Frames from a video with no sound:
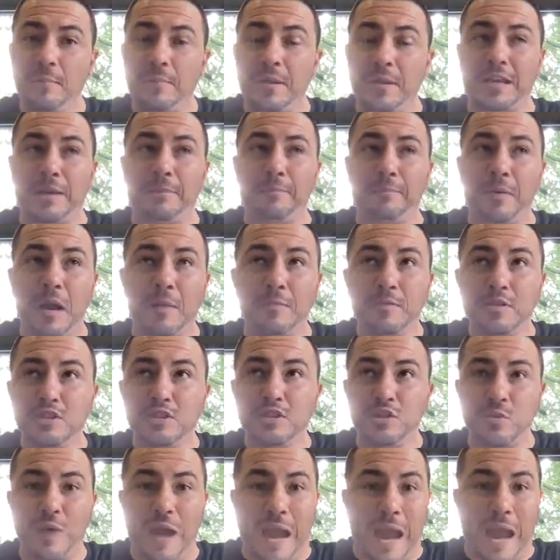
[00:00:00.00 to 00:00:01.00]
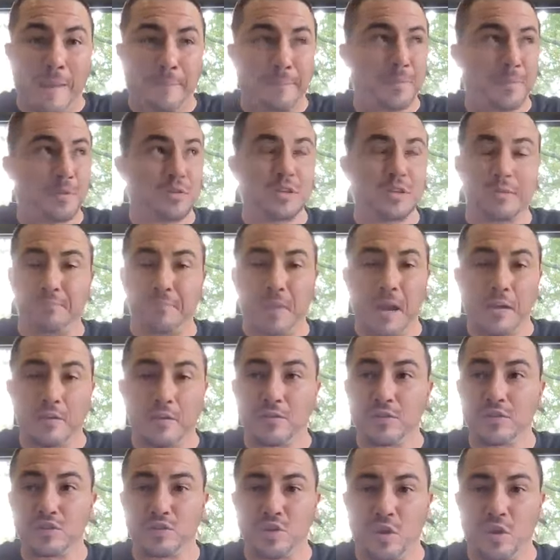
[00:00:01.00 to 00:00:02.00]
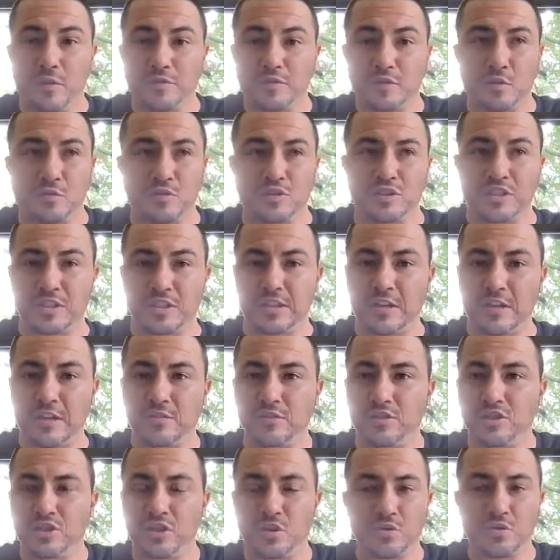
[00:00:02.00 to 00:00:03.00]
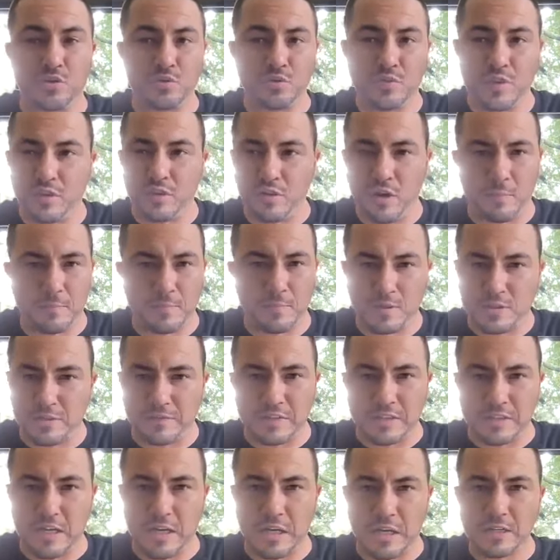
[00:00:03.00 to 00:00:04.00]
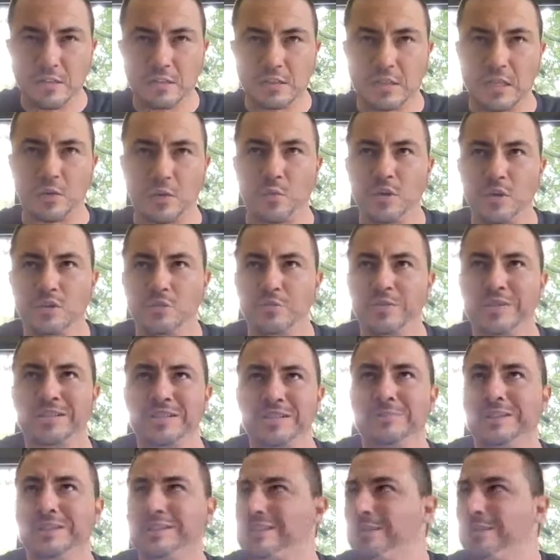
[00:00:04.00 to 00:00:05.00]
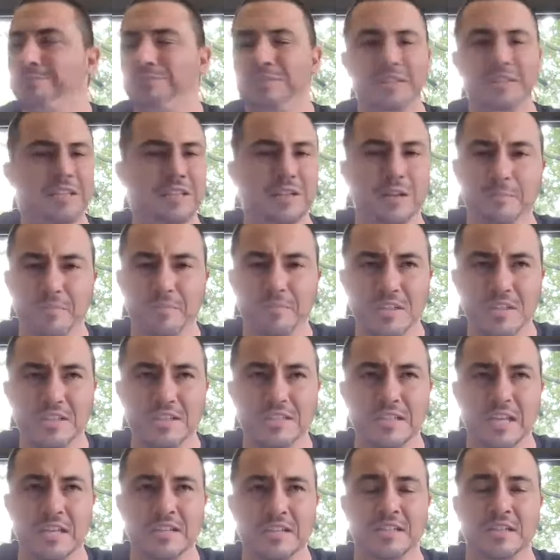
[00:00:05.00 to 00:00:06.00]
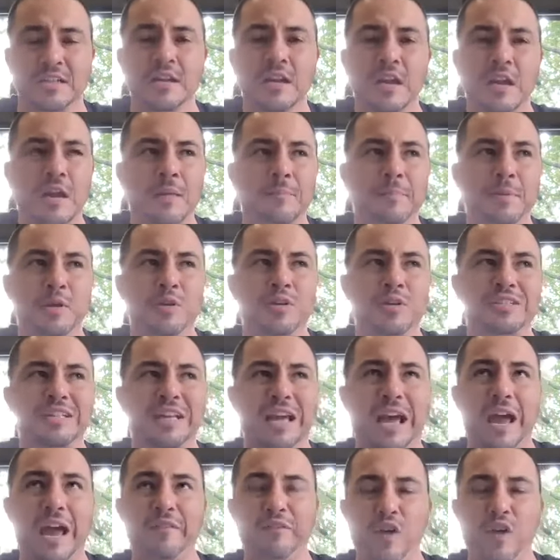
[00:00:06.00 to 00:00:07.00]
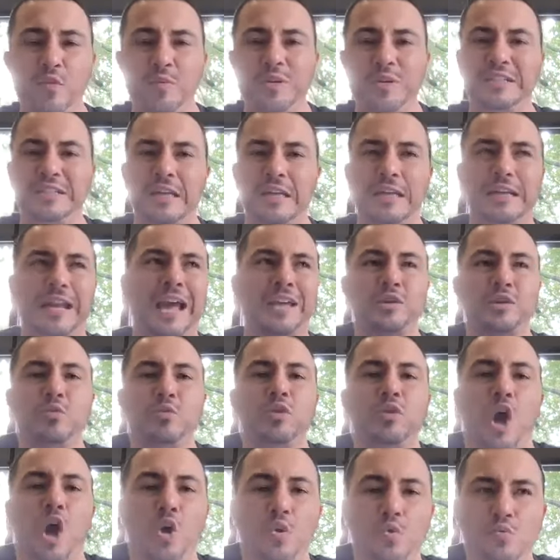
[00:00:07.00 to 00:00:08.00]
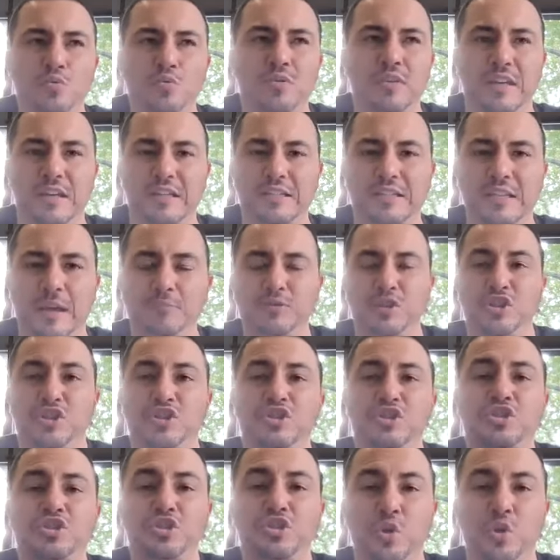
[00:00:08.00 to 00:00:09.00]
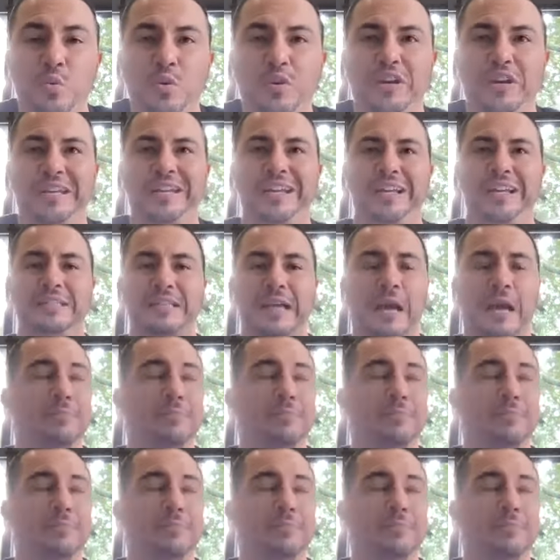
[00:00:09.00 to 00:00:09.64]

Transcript: But I can promise you, Apple and Microsoft don't sit there and show you their numbers every day. Like we're doing something that's completely unprecedented because I've always said, I don't own this. I'm just stewarding it.